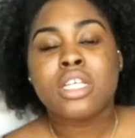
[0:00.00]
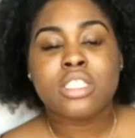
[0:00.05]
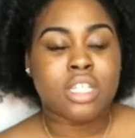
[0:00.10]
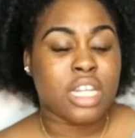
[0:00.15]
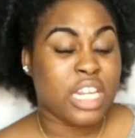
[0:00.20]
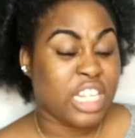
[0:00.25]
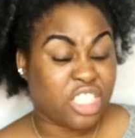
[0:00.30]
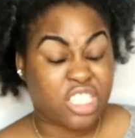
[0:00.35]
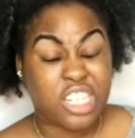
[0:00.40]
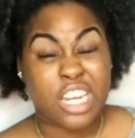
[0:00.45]
So
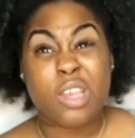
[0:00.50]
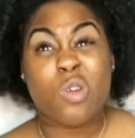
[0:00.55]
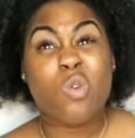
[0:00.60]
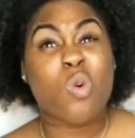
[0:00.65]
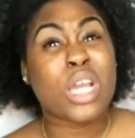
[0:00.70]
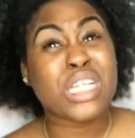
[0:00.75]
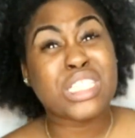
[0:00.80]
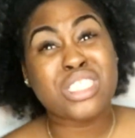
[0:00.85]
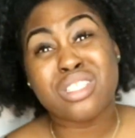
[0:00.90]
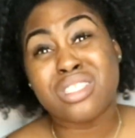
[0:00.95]
literally
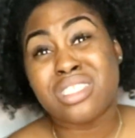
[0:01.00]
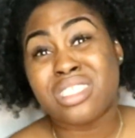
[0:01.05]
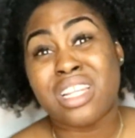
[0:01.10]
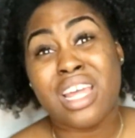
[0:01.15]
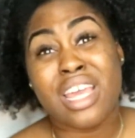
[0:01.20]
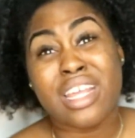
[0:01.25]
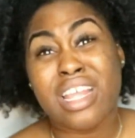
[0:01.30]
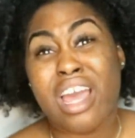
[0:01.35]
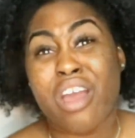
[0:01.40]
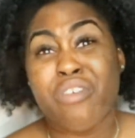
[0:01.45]
questions
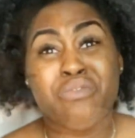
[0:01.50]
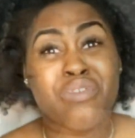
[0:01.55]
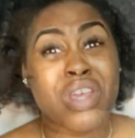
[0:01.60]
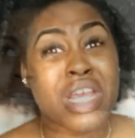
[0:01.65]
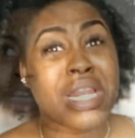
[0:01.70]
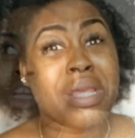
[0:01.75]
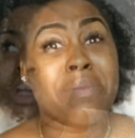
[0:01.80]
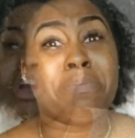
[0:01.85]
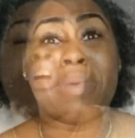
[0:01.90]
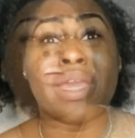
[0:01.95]
like that,
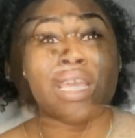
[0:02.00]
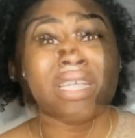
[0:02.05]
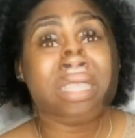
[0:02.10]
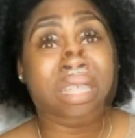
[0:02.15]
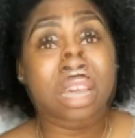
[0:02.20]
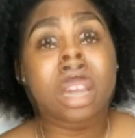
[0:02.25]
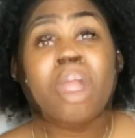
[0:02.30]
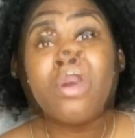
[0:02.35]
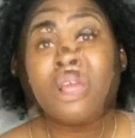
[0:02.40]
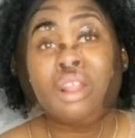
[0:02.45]
really basic.
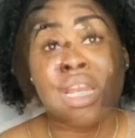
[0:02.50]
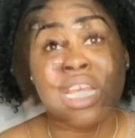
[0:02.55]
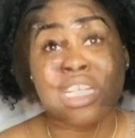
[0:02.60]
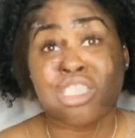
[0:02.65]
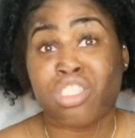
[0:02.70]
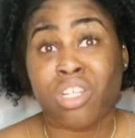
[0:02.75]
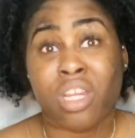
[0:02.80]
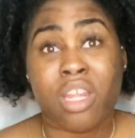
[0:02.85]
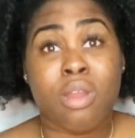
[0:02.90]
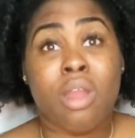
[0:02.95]
Some are
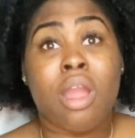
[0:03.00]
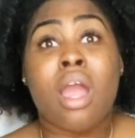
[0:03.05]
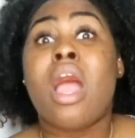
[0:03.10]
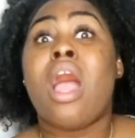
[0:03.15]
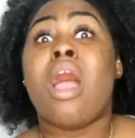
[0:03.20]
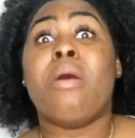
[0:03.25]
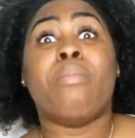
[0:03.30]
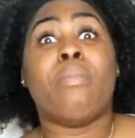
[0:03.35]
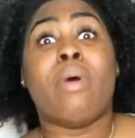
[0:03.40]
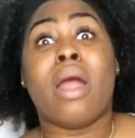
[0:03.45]
literally
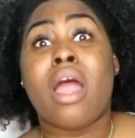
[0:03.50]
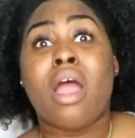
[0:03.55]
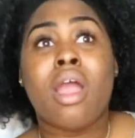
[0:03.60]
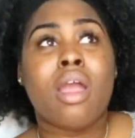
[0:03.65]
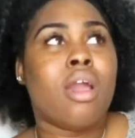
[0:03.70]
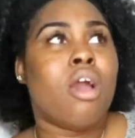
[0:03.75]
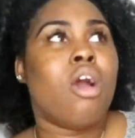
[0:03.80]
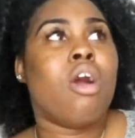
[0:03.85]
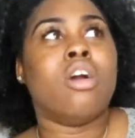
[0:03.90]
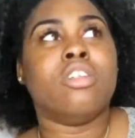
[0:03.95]

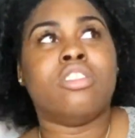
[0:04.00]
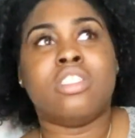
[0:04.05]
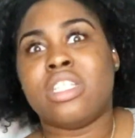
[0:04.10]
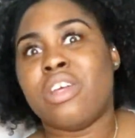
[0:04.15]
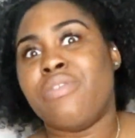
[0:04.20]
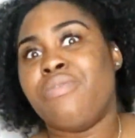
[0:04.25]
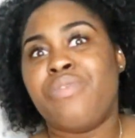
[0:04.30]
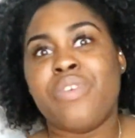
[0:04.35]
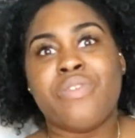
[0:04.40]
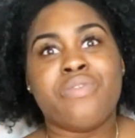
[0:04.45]

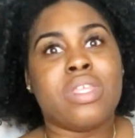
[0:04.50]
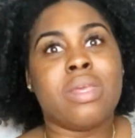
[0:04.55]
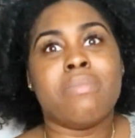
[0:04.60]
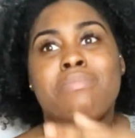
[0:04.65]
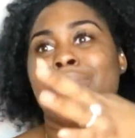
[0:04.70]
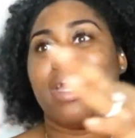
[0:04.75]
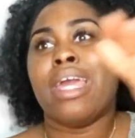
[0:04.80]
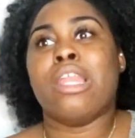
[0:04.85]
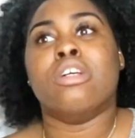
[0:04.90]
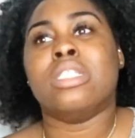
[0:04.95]
150
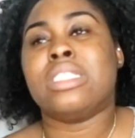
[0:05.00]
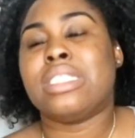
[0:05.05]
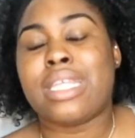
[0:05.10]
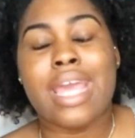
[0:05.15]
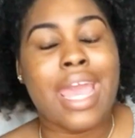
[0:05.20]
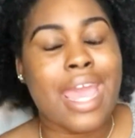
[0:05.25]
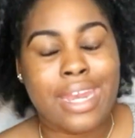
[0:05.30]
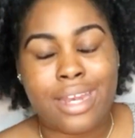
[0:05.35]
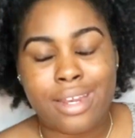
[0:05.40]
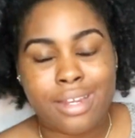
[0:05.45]
minus
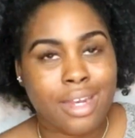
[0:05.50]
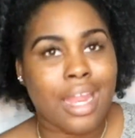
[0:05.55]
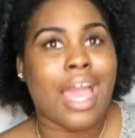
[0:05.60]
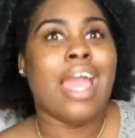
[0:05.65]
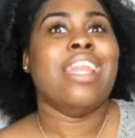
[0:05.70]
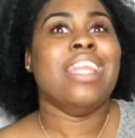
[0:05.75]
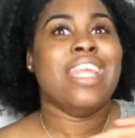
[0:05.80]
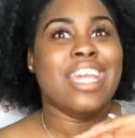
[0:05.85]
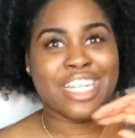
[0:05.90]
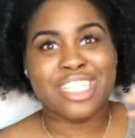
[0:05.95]
10,
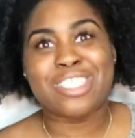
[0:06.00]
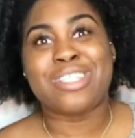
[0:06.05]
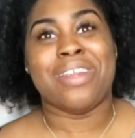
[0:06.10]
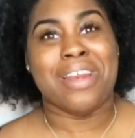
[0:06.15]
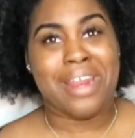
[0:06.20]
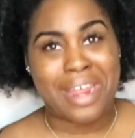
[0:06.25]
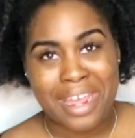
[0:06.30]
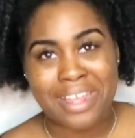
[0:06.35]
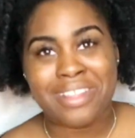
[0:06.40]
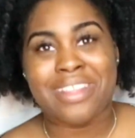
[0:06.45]
like
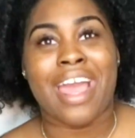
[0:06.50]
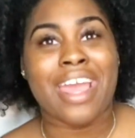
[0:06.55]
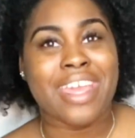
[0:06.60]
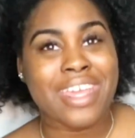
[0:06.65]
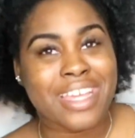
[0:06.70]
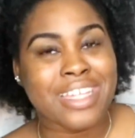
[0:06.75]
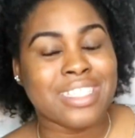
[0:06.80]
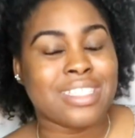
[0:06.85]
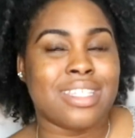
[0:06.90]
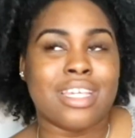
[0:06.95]
literally that
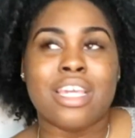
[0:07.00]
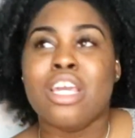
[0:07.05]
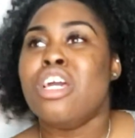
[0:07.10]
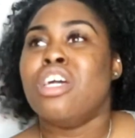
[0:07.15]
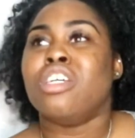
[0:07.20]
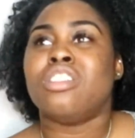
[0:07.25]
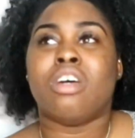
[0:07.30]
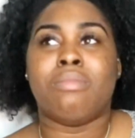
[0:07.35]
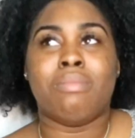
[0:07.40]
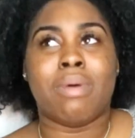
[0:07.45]
easy.
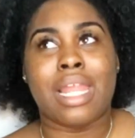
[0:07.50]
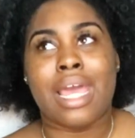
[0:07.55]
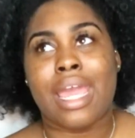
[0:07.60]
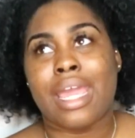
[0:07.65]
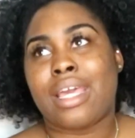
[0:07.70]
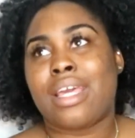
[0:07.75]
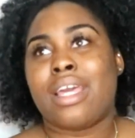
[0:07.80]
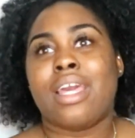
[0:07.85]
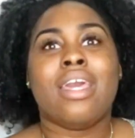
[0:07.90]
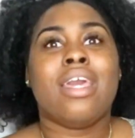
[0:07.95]
Some are
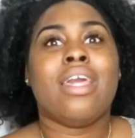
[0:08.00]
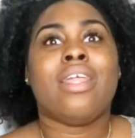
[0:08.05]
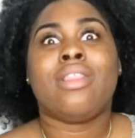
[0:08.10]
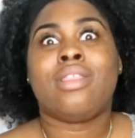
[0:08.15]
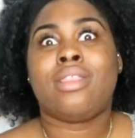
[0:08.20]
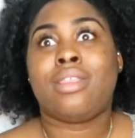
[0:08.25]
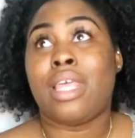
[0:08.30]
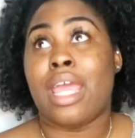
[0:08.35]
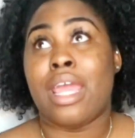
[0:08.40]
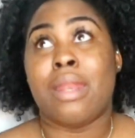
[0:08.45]
like
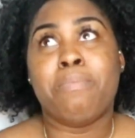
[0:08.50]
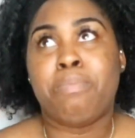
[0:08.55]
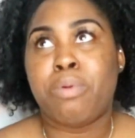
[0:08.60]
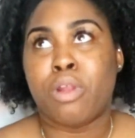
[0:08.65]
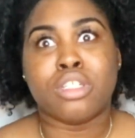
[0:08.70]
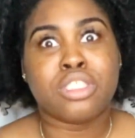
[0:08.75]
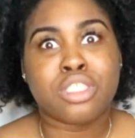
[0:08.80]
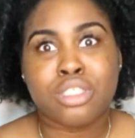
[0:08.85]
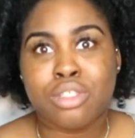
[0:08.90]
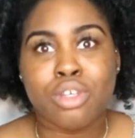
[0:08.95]
10
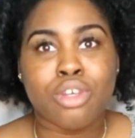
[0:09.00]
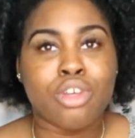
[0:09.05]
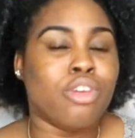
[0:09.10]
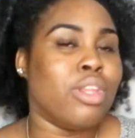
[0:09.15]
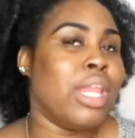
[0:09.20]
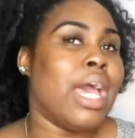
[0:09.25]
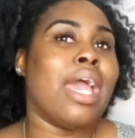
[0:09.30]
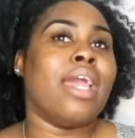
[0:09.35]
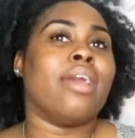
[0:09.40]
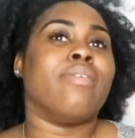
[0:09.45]
plus 2,
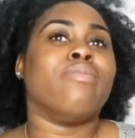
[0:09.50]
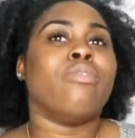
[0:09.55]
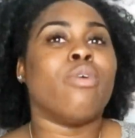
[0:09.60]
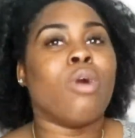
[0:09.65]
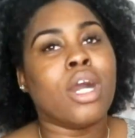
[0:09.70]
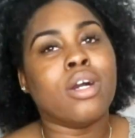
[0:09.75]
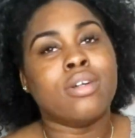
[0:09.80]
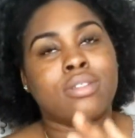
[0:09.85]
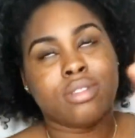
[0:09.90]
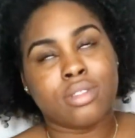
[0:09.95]
like,
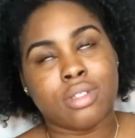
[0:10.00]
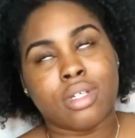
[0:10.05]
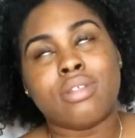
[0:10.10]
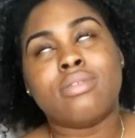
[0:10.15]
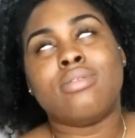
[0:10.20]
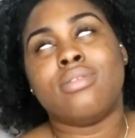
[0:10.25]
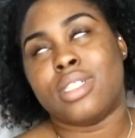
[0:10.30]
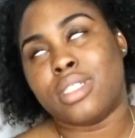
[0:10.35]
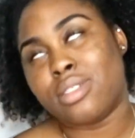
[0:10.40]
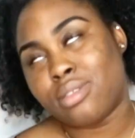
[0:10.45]
well, no,
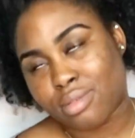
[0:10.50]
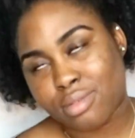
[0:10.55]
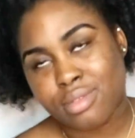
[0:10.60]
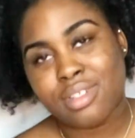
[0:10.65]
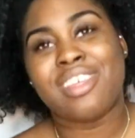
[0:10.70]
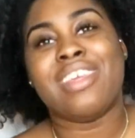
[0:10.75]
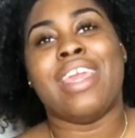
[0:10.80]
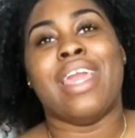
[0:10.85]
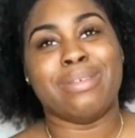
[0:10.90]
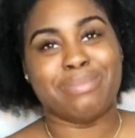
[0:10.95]

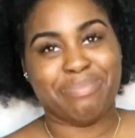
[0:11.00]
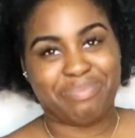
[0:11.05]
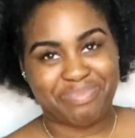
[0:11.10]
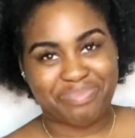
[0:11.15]
yeah,